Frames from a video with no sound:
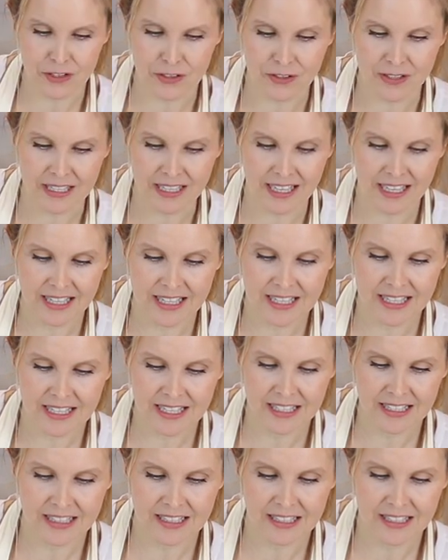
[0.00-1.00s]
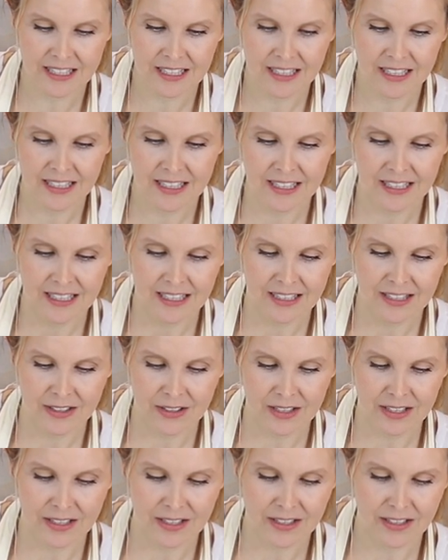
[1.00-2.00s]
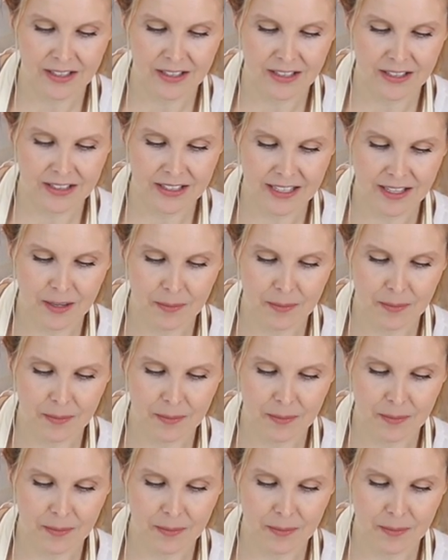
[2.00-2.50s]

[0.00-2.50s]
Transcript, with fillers: your green onion. Look